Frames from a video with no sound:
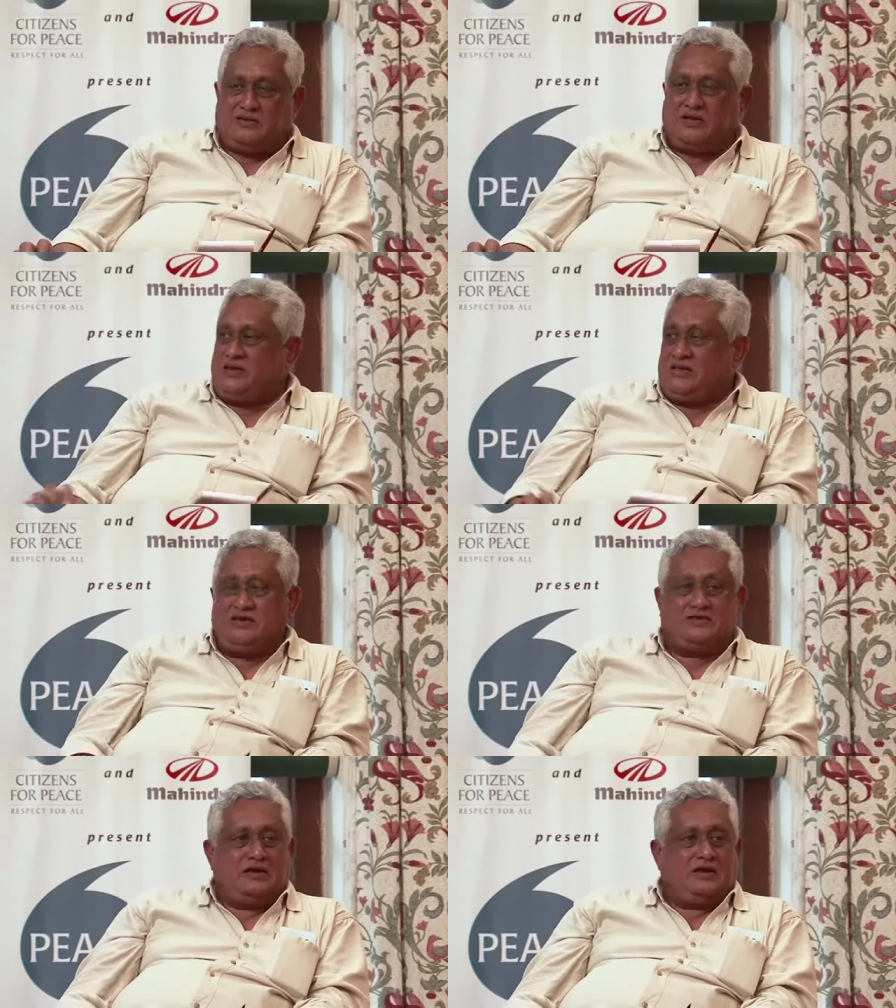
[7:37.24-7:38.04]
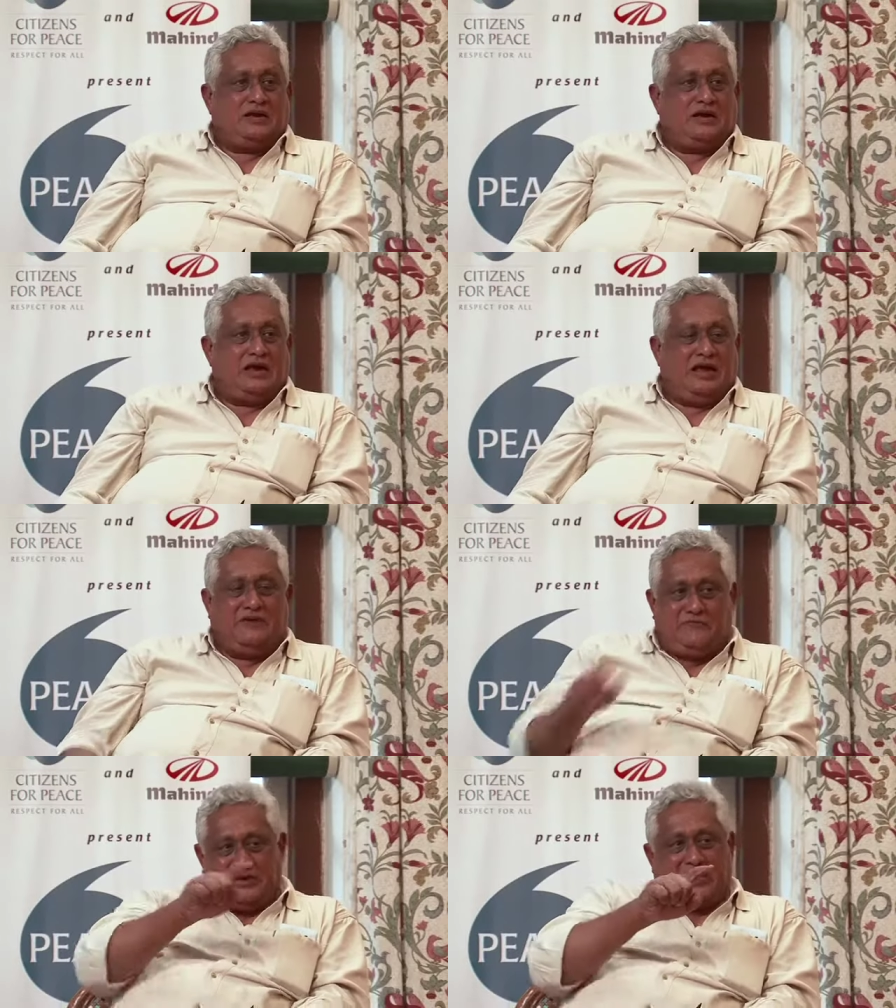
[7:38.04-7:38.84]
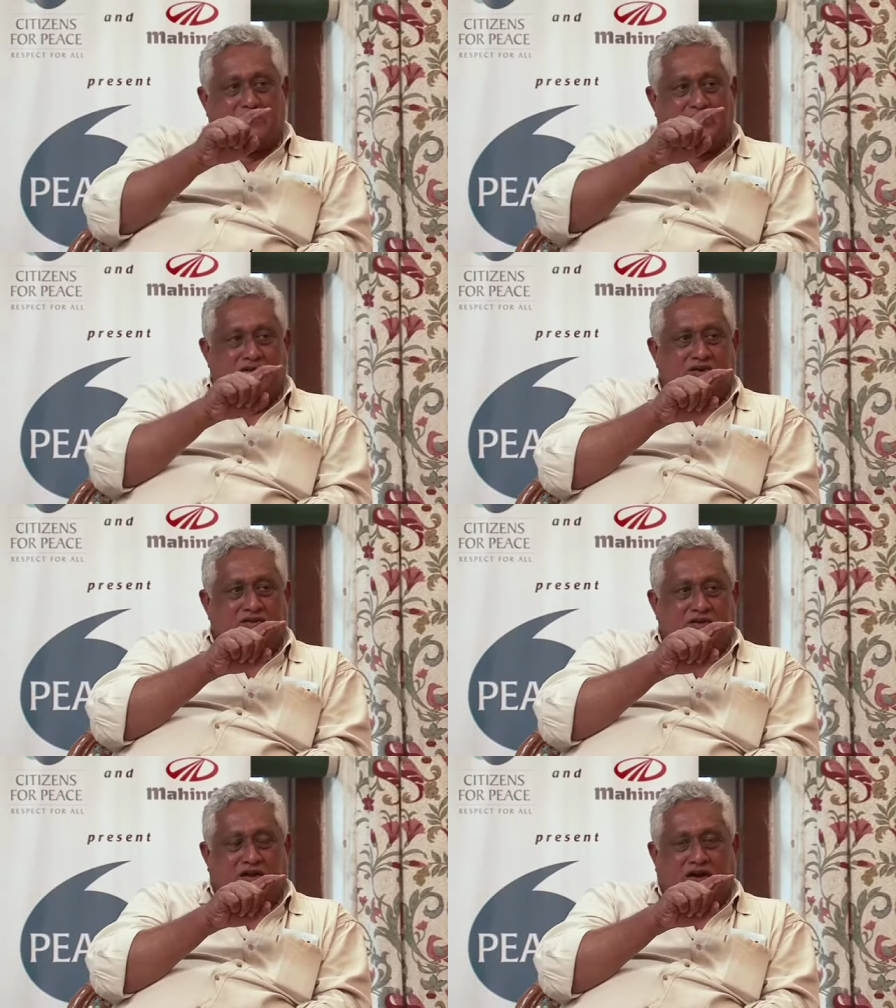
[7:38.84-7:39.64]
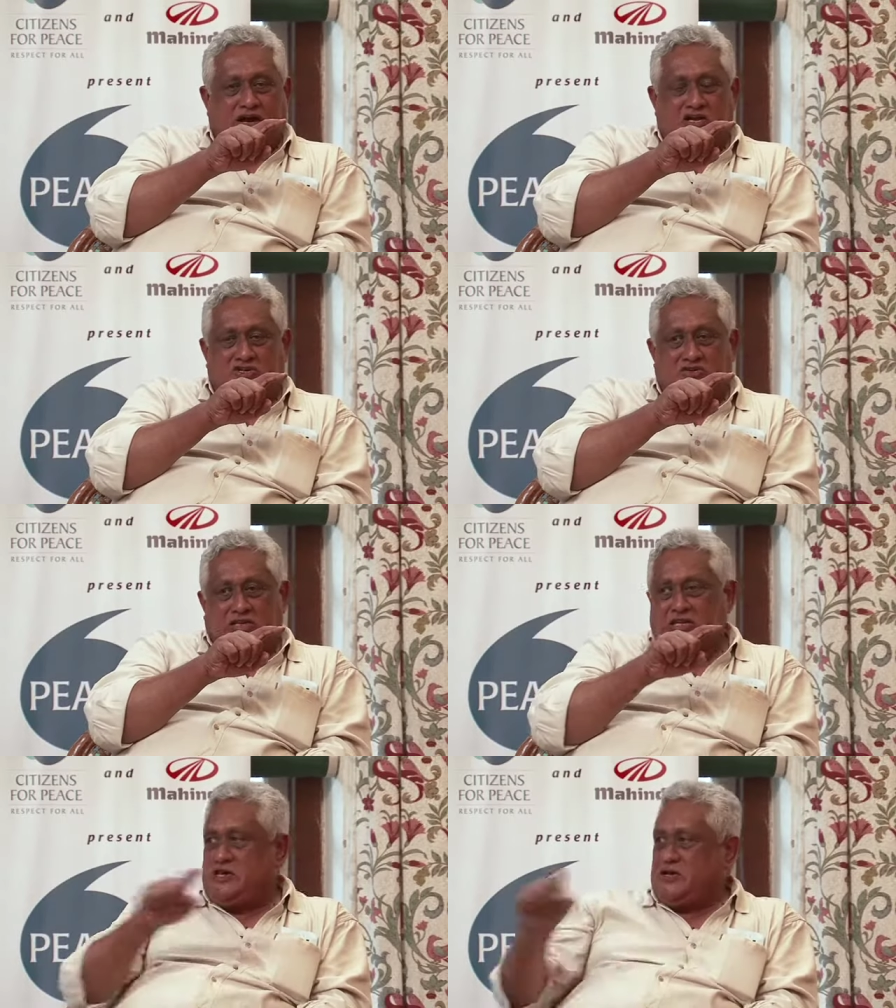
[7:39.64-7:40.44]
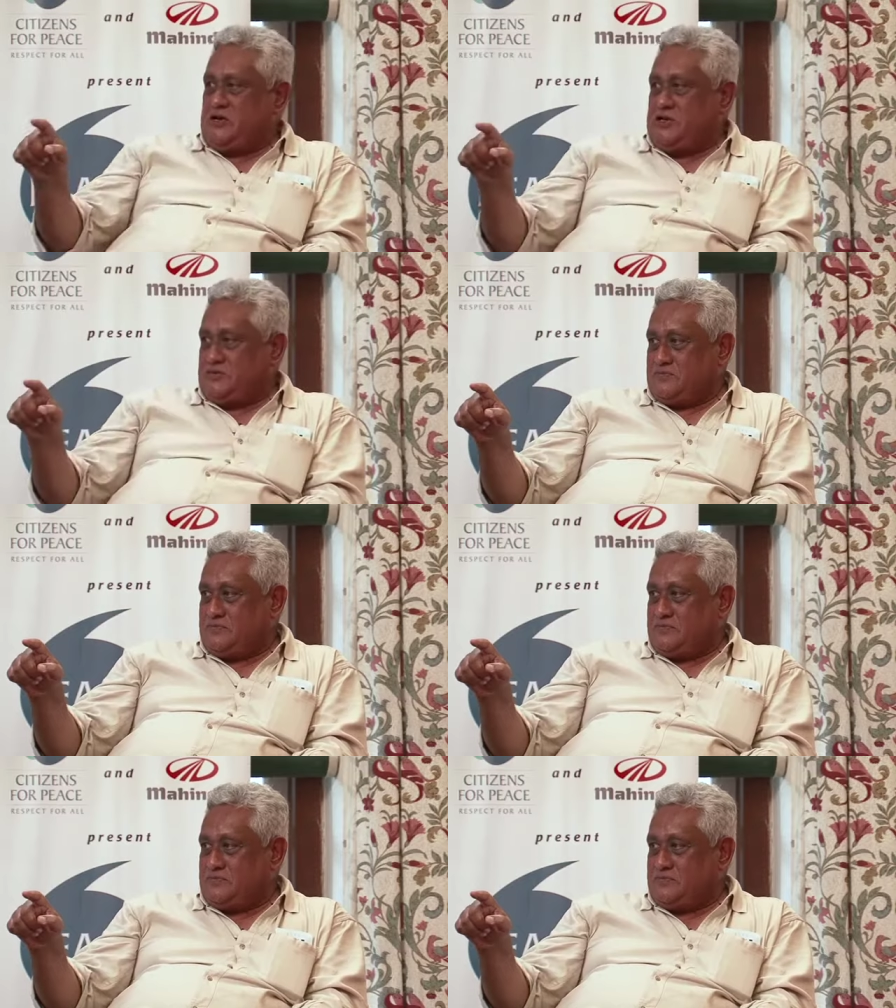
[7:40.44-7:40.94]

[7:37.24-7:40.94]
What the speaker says: Third thing is, every time I hear Harsh linearly,